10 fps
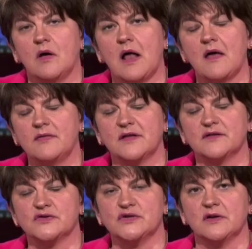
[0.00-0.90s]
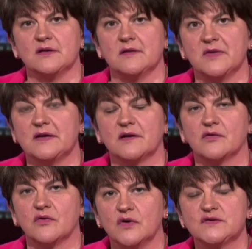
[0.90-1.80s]
Well, I think there's unanimity
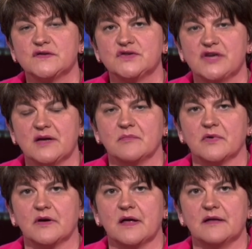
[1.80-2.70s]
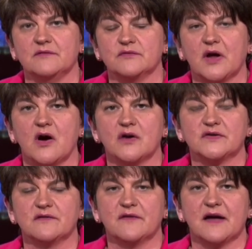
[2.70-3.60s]
across the chamber in regard
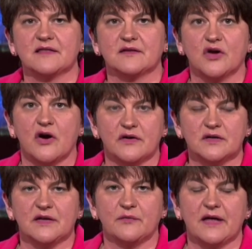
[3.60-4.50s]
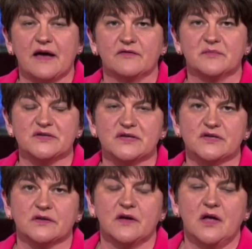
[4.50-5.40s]
to the fact that currently we have a
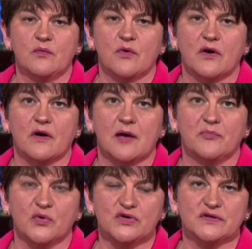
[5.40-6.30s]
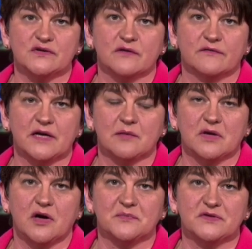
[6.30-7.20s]
position where abortions are
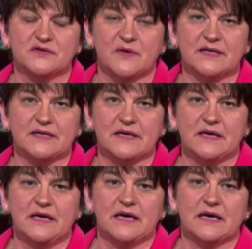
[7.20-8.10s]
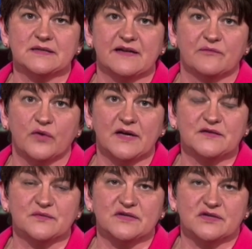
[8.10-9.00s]
available up to 27
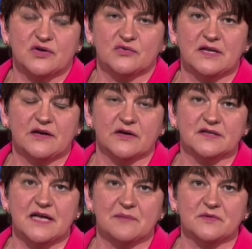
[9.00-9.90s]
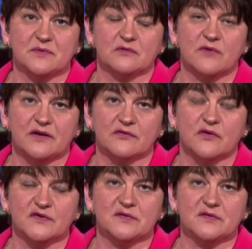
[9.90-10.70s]
weeks, which is totally unacceptable right across